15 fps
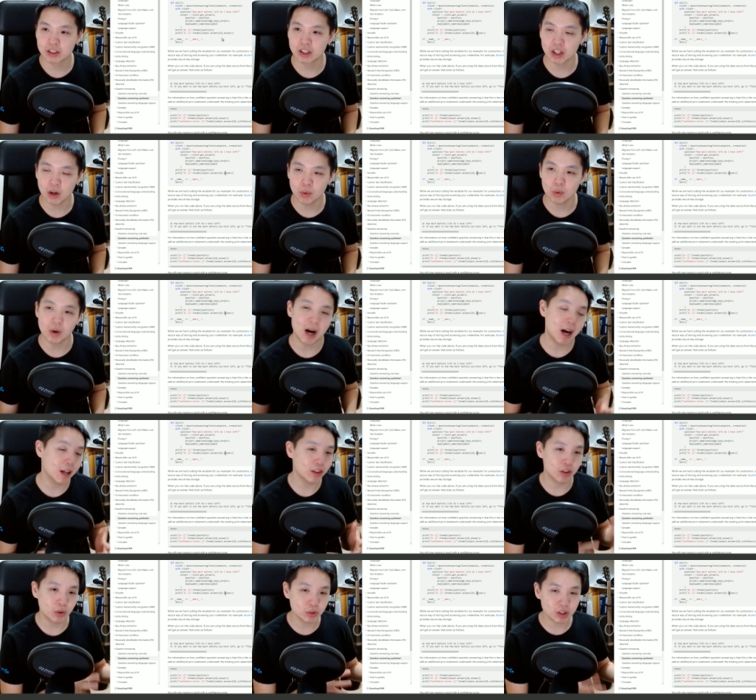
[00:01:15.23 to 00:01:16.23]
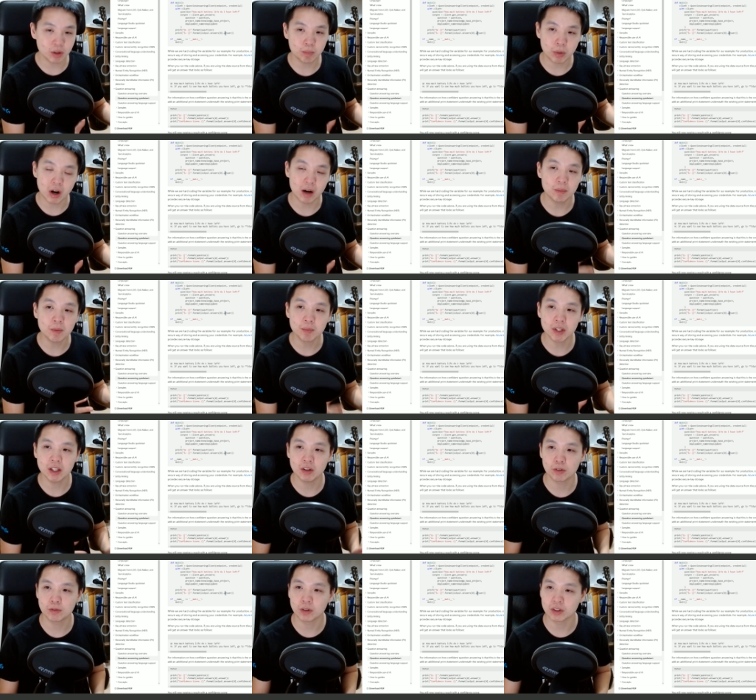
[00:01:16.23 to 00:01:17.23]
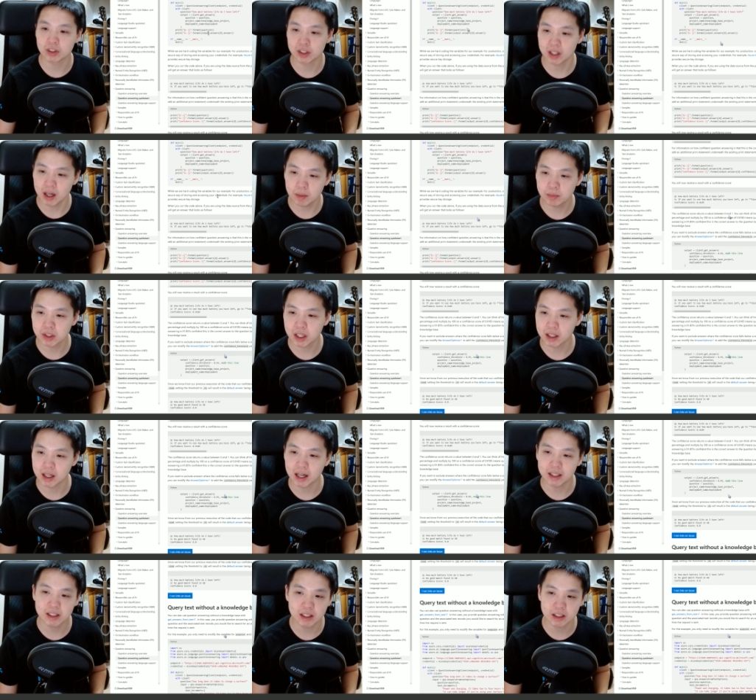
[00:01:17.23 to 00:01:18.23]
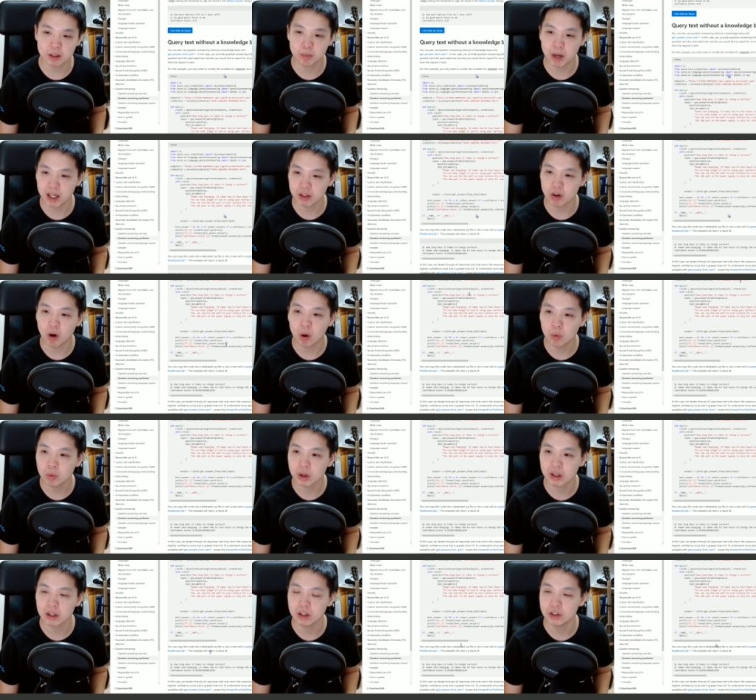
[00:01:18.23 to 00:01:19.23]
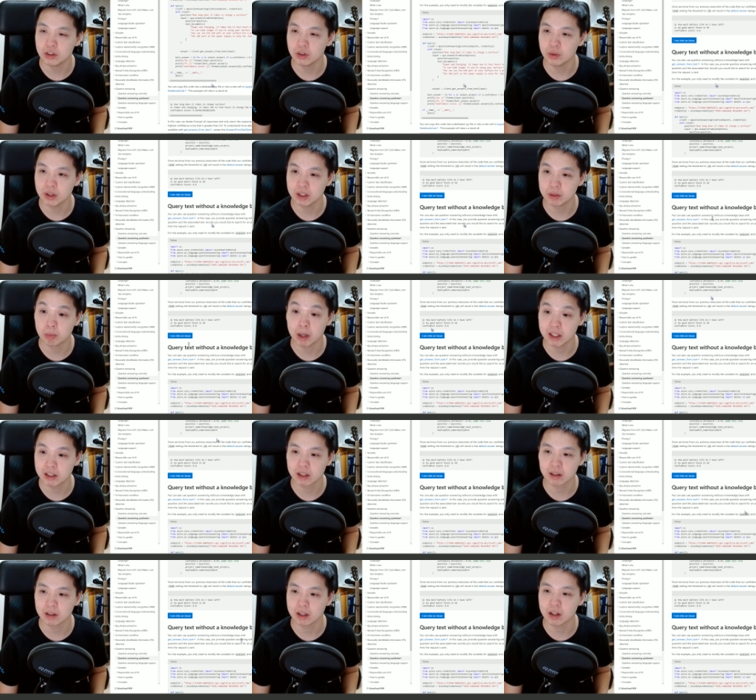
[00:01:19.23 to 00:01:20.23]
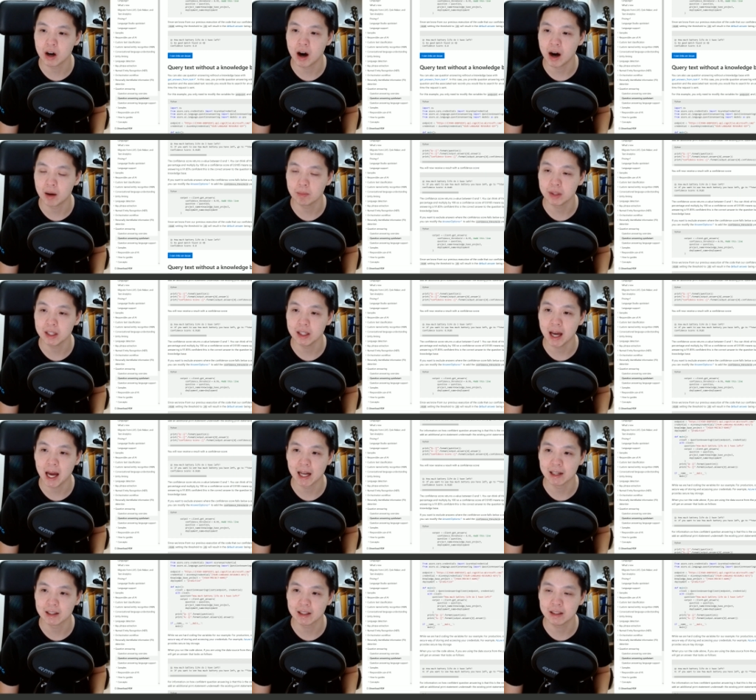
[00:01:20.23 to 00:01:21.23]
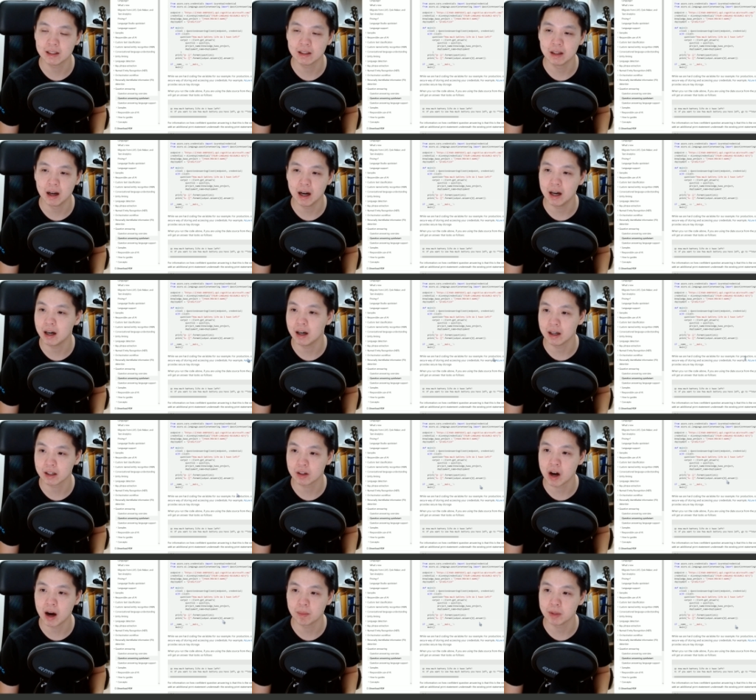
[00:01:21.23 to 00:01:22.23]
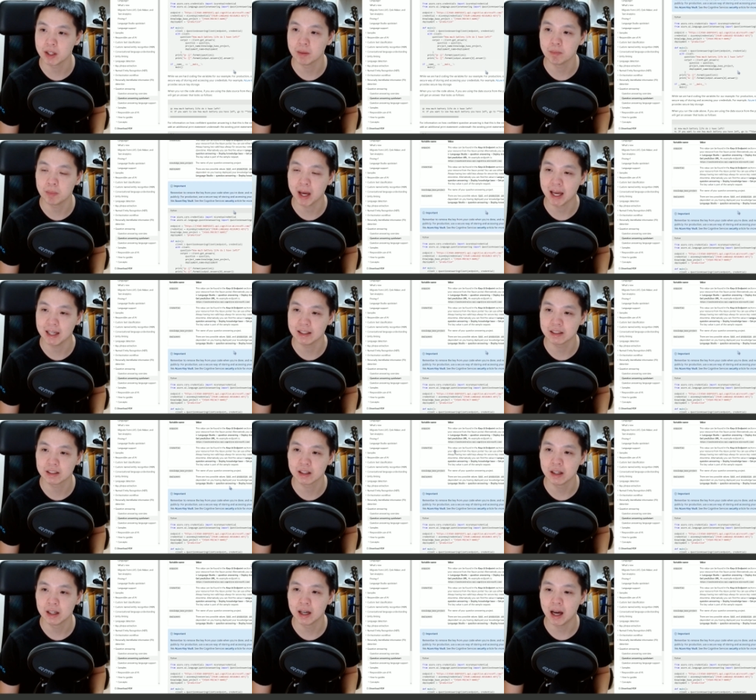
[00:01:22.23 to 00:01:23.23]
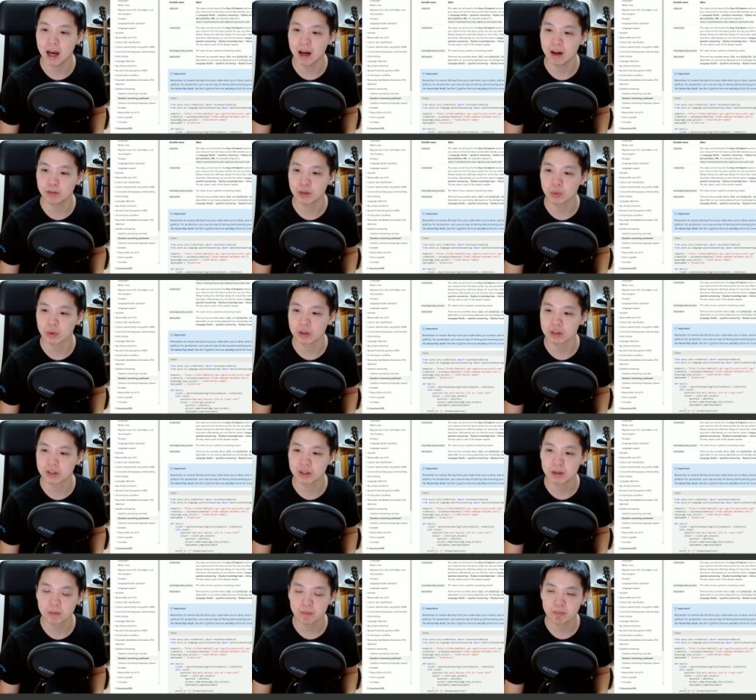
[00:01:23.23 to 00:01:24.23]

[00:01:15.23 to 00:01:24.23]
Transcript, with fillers: so uh, those are probably your first steps, and I suspect all we're going to do is basically copy and uh, copy and paste afterwards.